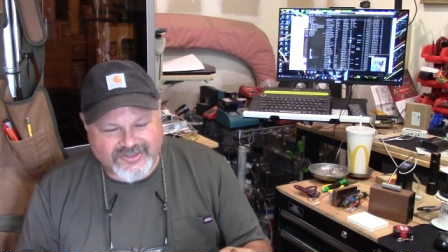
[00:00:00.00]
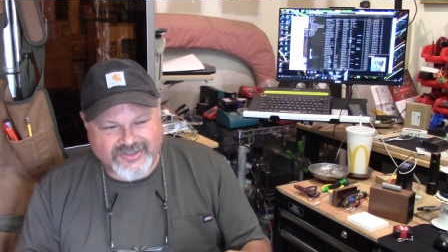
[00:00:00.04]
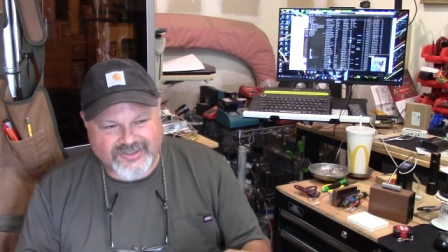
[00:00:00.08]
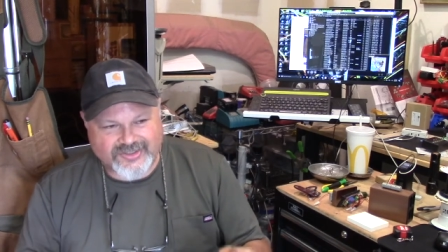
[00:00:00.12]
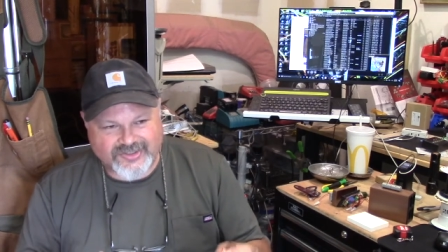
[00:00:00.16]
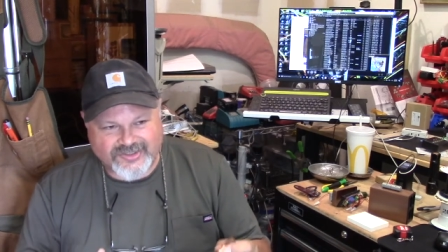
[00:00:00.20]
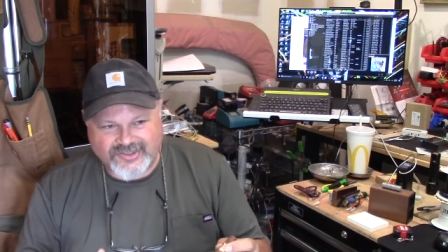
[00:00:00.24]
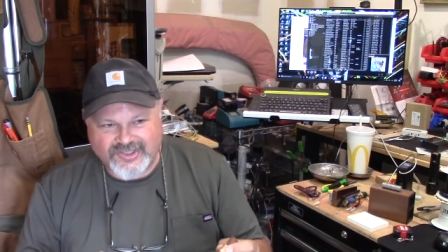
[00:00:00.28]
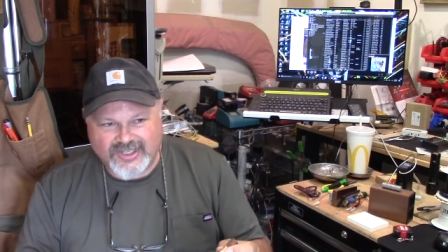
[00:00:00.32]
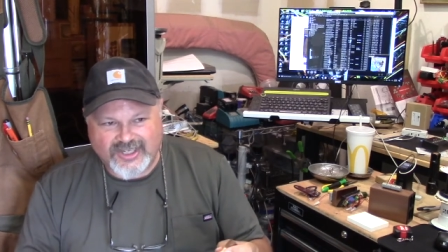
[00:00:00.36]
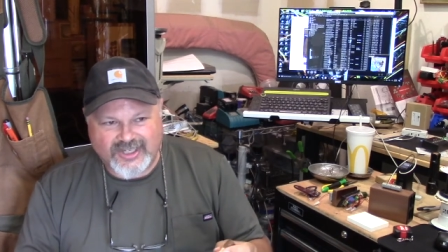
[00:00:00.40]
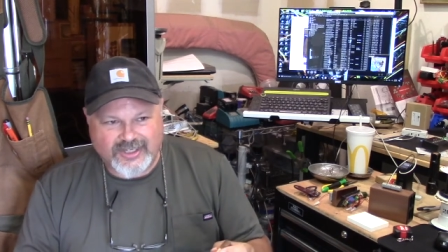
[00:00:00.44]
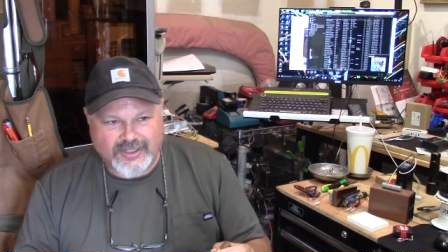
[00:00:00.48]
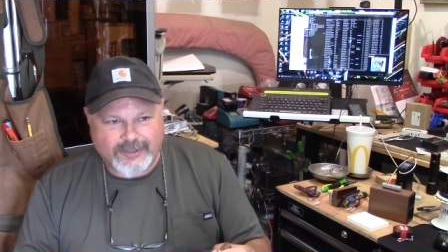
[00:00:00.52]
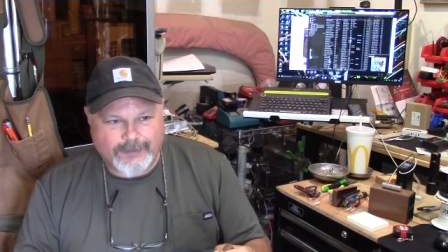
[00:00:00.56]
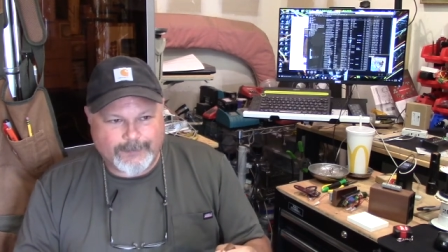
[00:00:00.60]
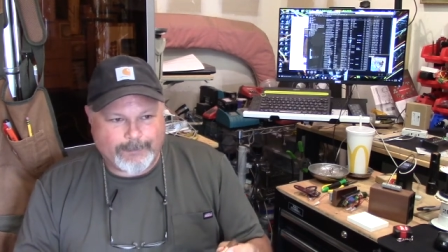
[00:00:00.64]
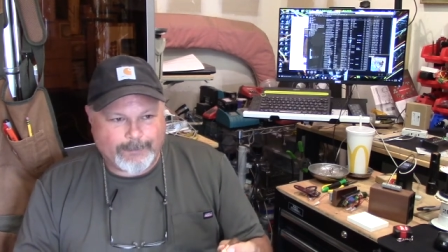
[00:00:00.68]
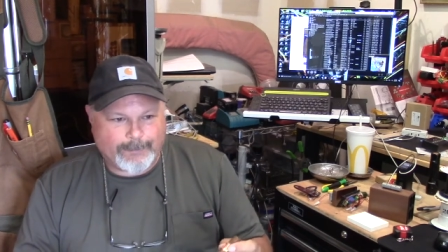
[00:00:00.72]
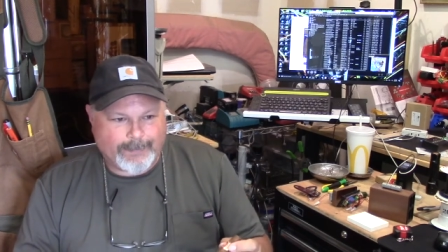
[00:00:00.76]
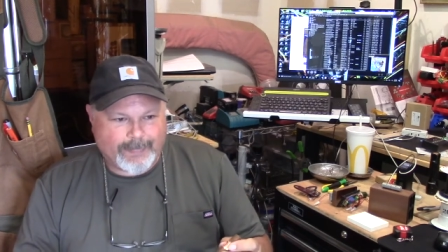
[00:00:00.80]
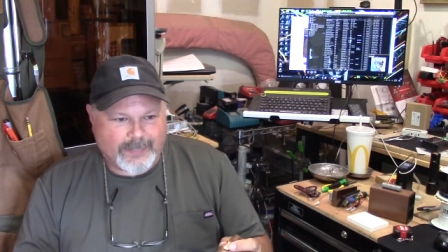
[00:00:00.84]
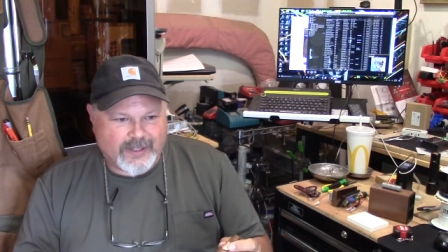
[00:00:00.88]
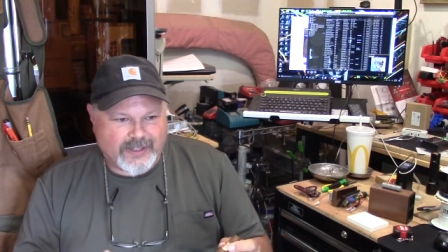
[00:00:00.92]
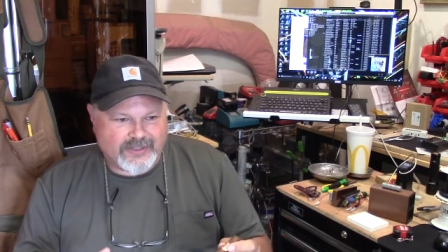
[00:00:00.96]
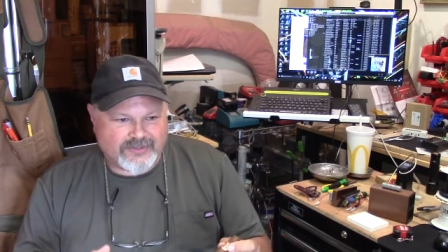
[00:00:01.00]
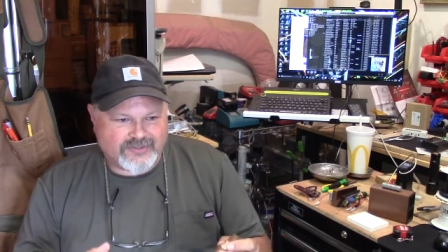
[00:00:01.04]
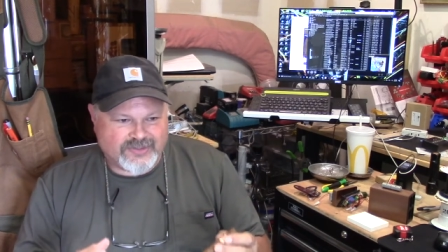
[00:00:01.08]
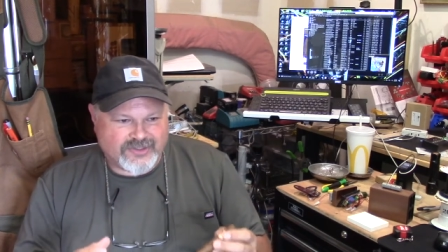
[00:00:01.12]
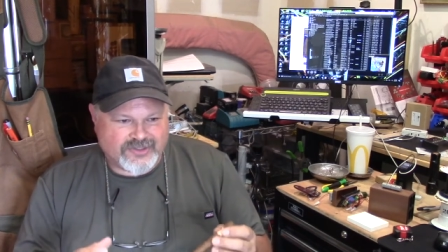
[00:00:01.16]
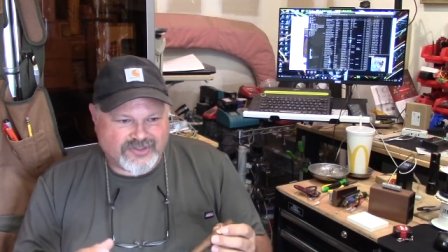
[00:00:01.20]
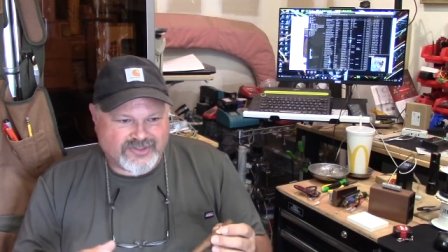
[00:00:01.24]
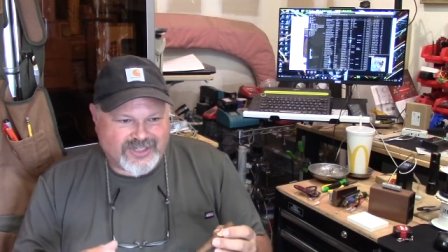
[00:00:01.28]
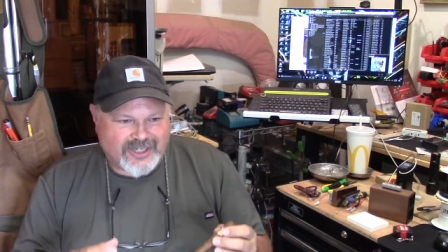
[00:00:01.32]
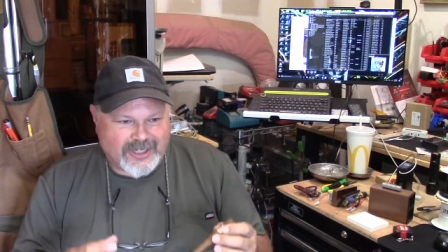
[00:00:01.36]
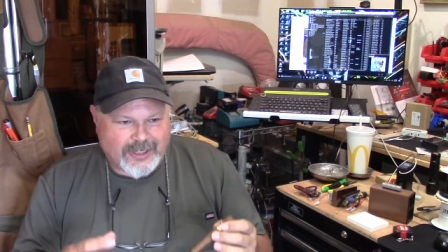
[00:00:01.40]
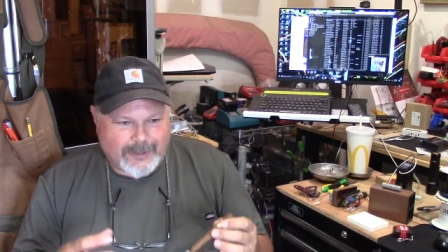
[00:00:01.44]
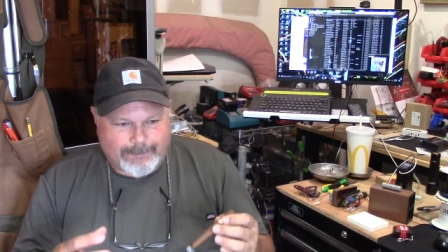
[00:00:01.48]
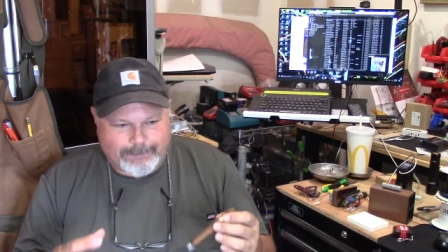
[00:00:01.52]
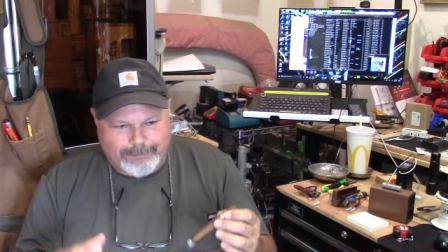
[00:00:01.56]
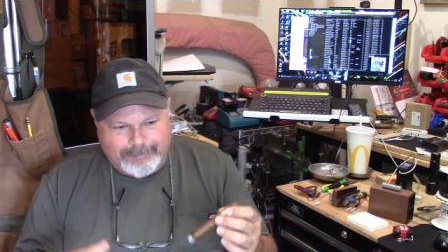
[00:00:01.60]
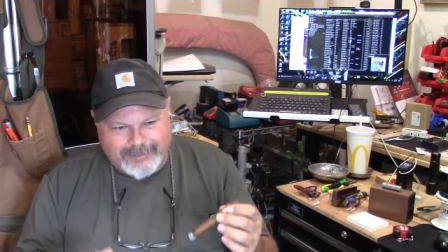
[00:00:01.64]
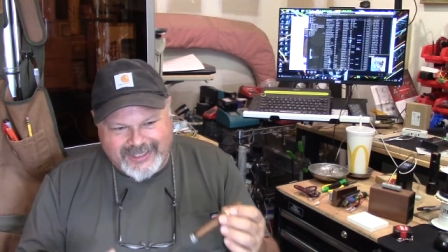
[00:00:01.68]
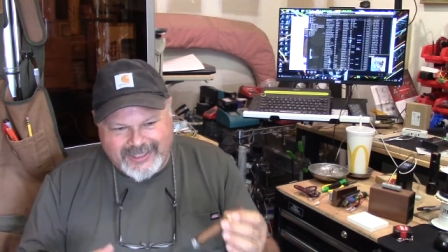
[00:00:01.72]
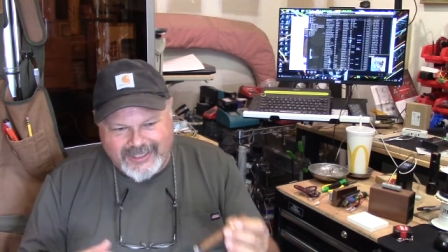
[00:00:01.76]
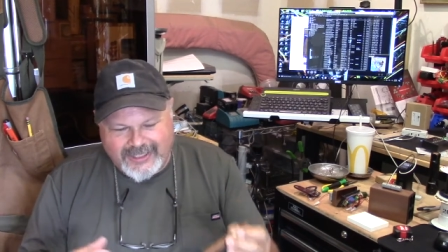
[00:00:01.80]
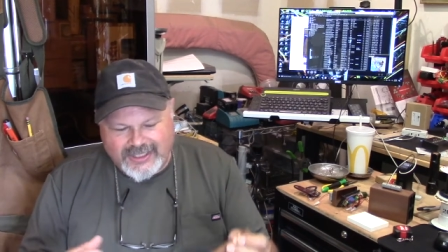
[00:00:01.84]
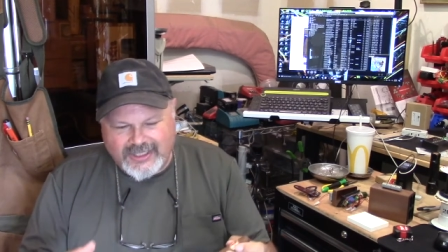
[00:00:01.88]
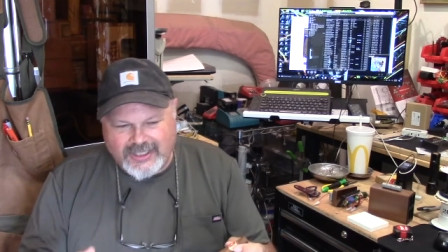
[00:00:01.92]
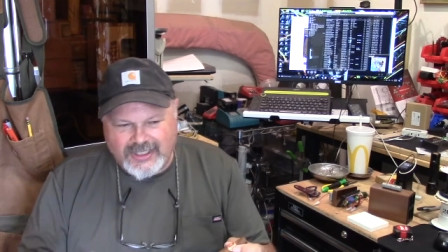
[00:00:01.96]
this kind of
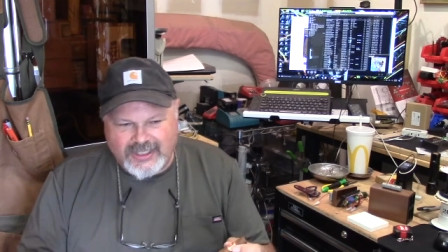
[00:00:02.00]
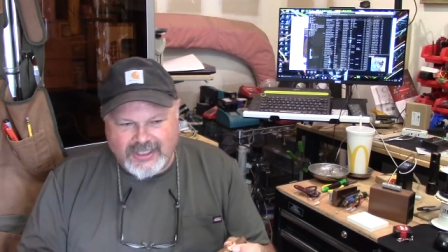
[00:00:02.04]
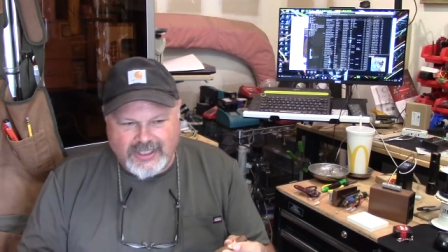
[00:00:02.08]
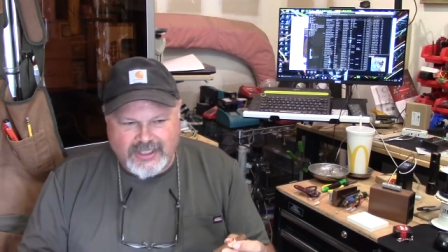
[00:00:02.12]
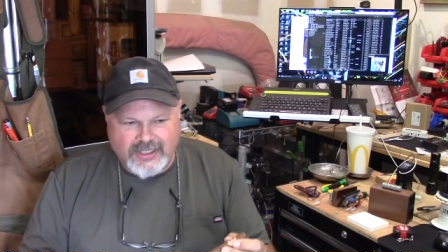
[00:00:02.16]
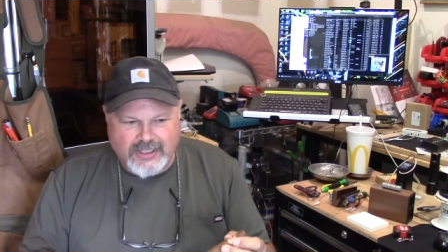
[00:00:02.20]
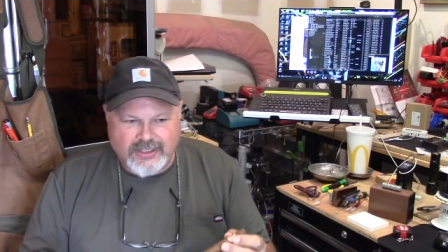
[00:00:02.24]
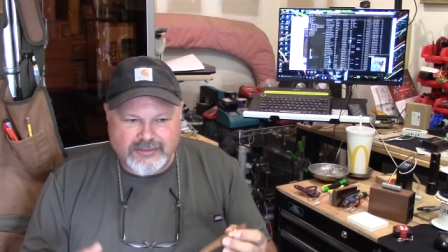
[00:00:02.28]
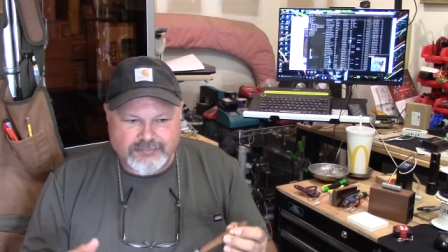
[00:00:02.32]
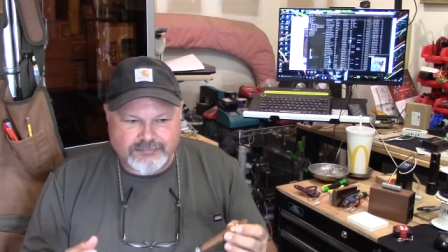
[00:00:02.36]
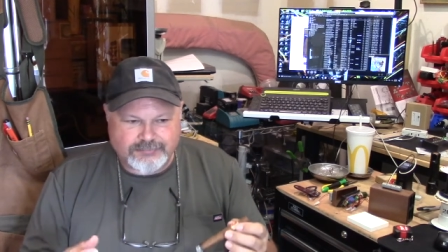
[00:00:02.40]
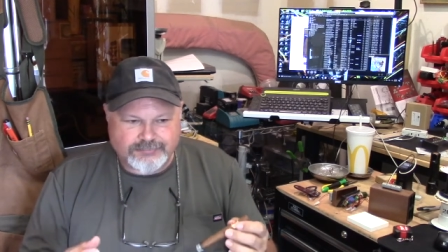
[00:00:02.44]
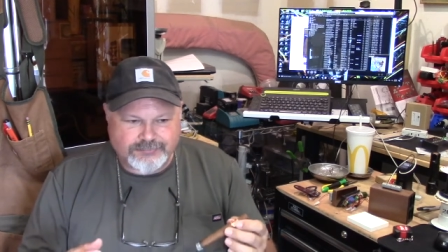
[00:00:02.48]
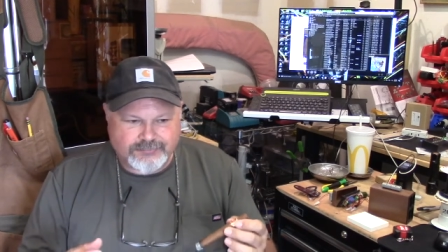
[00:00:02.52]
peaty,